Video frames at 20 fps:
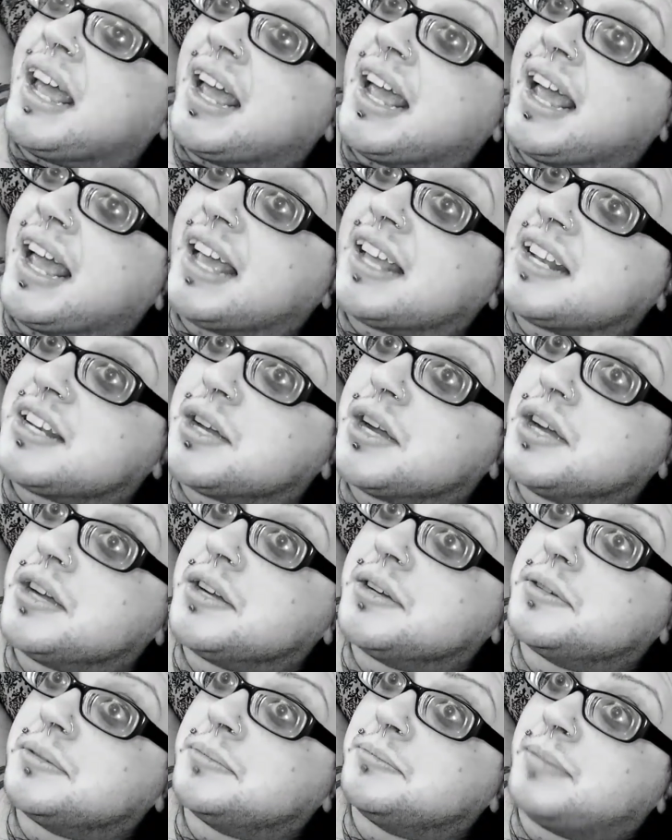And
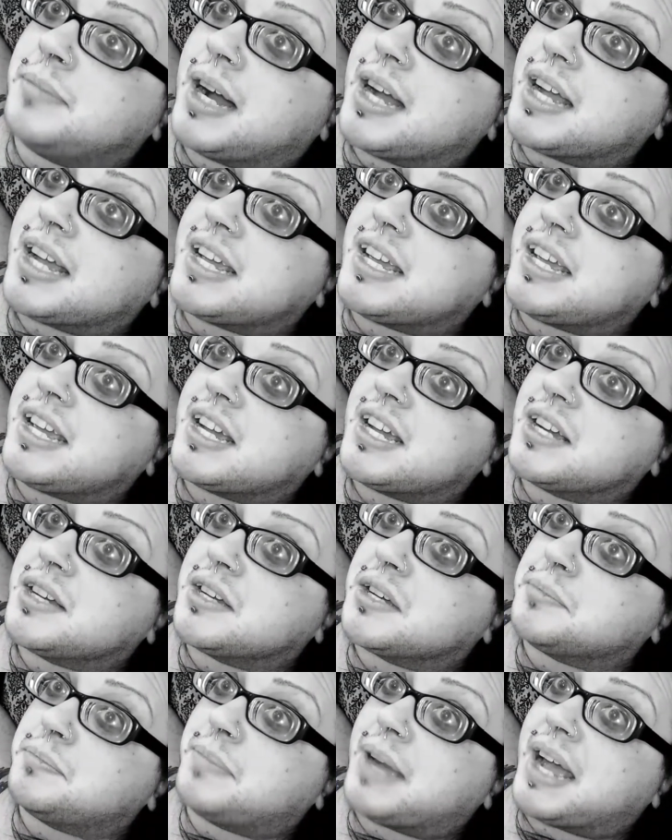my
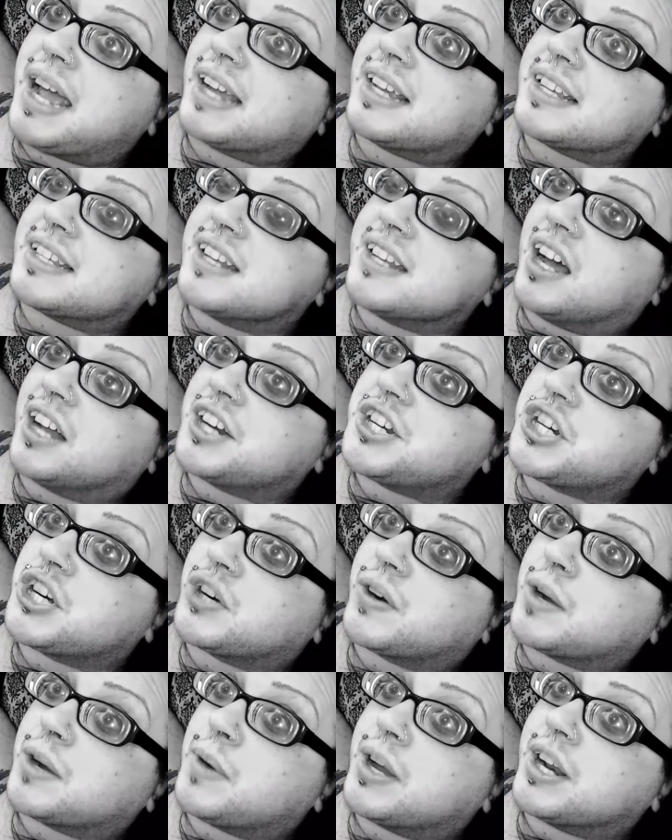back is not
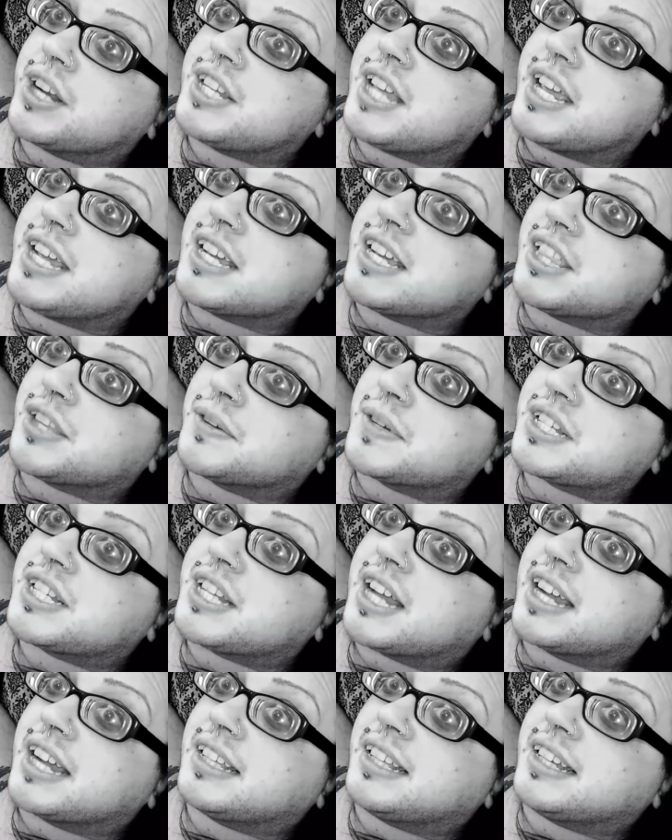sure I want to take in the
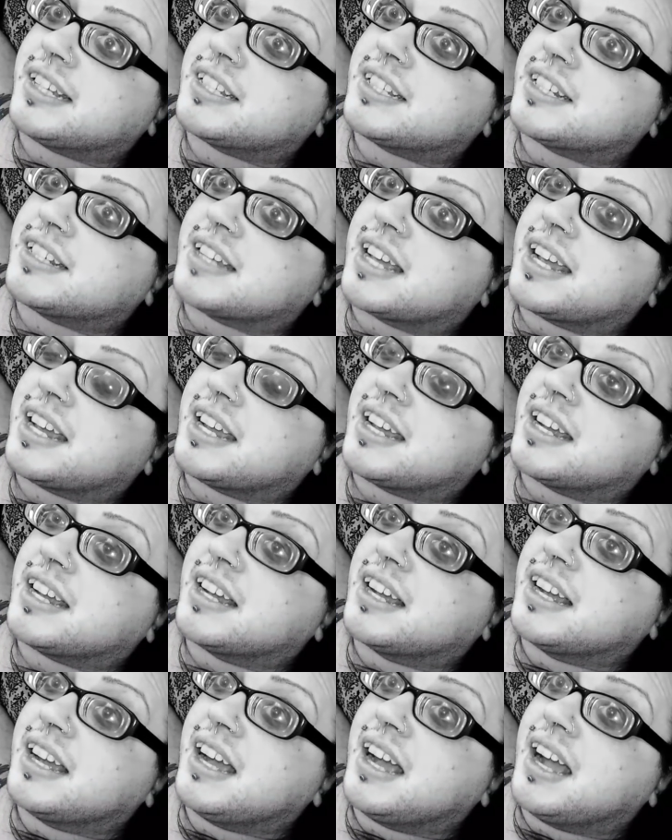recycling today.
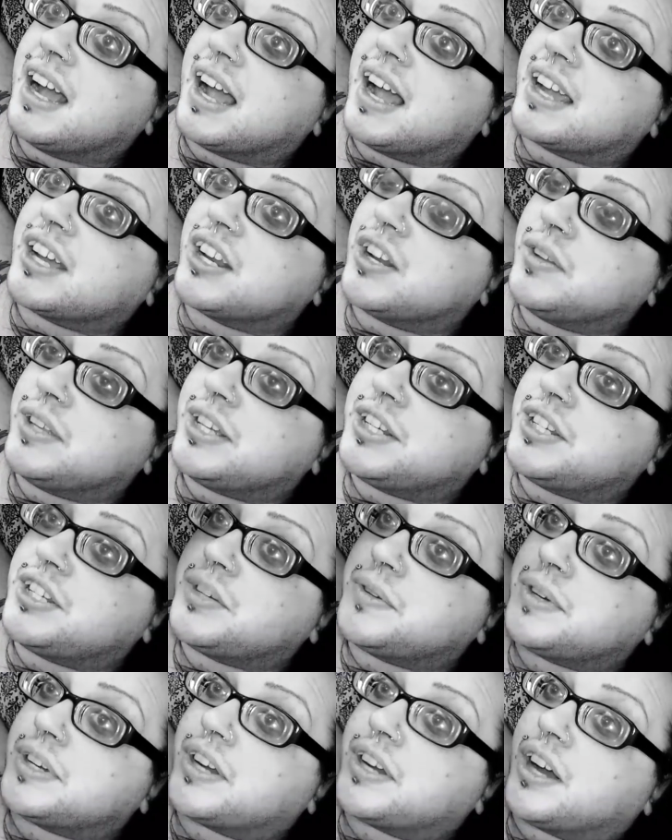I can only
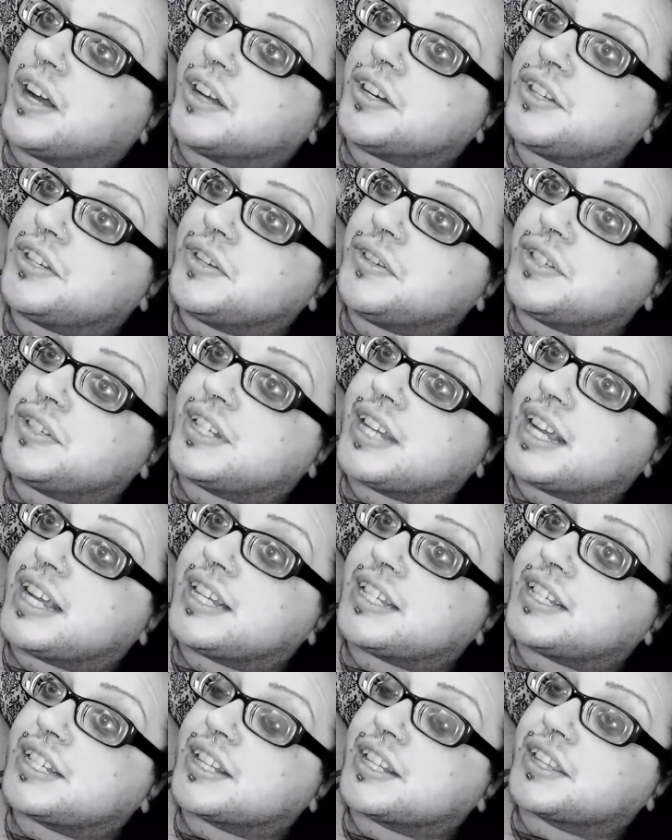do it on
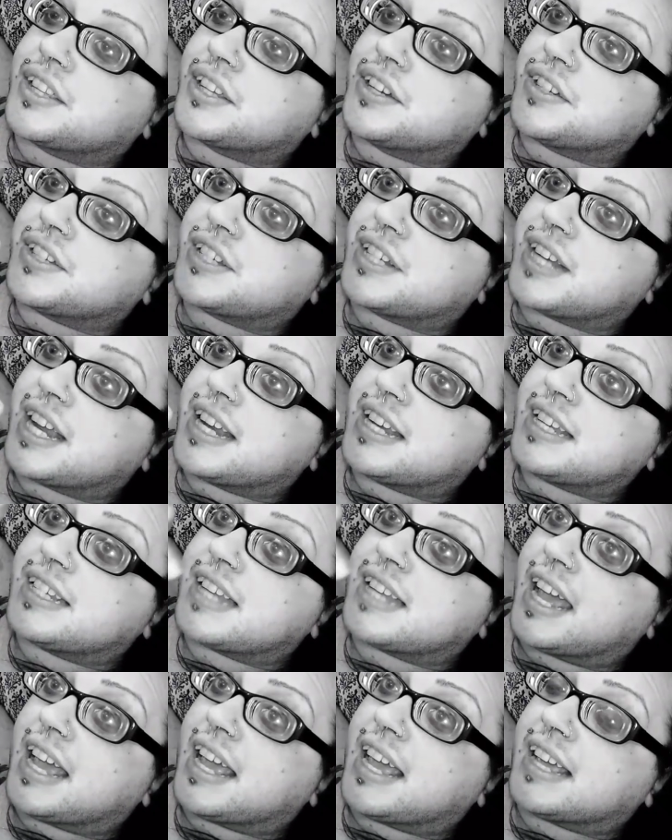Tuesdays,
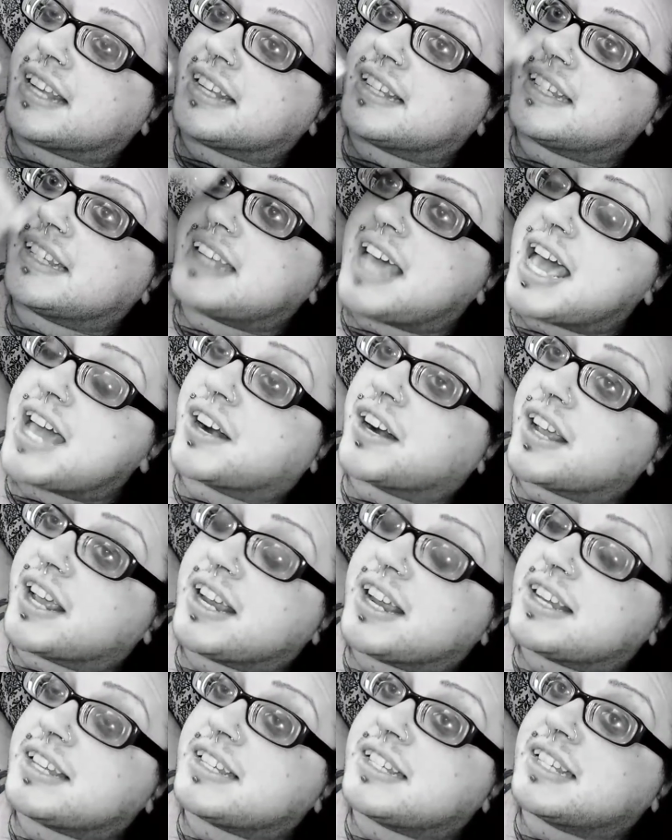Thursdays, and
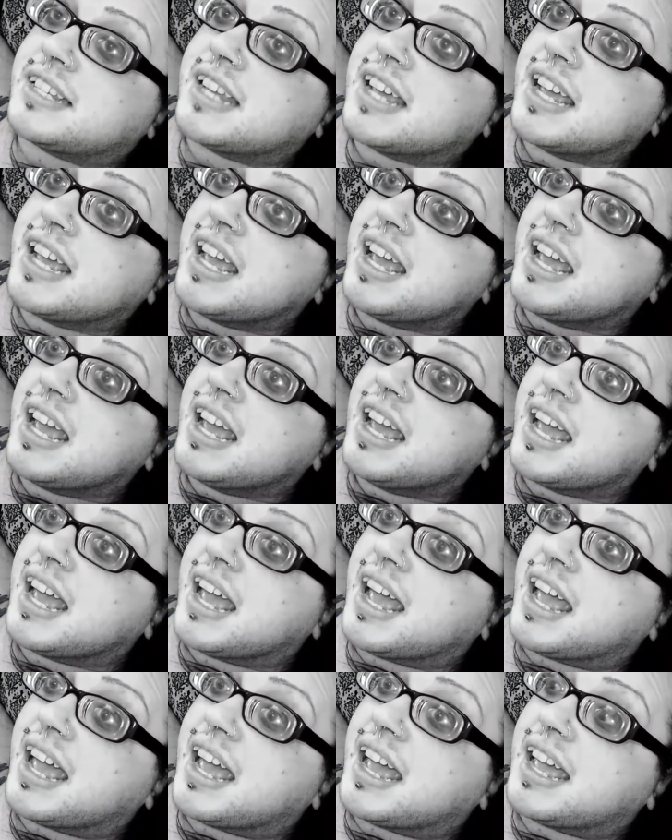Saturdays,
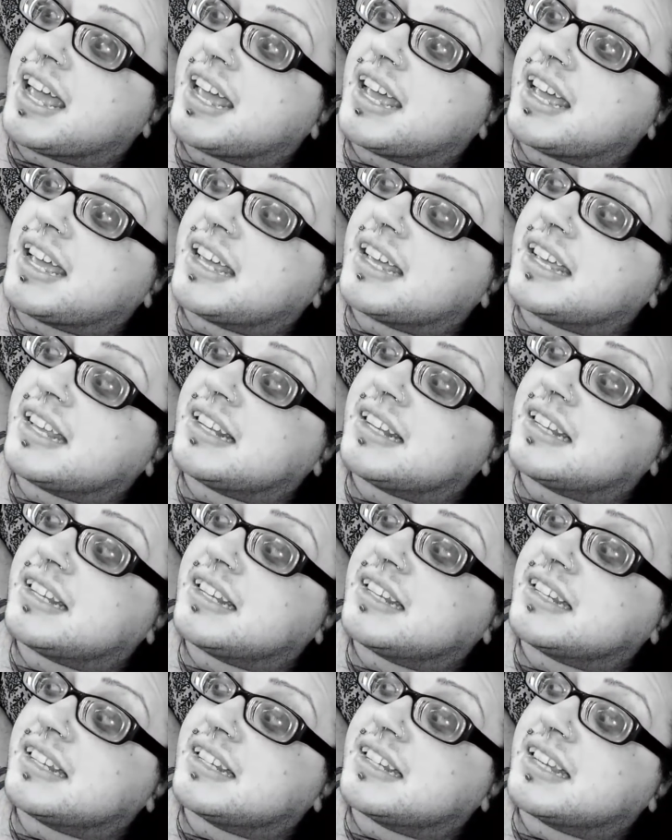
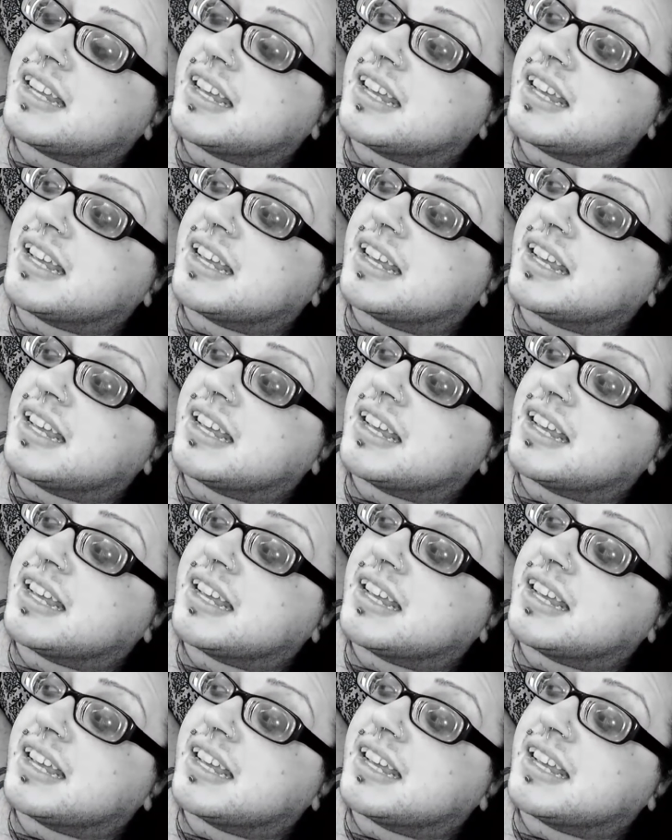and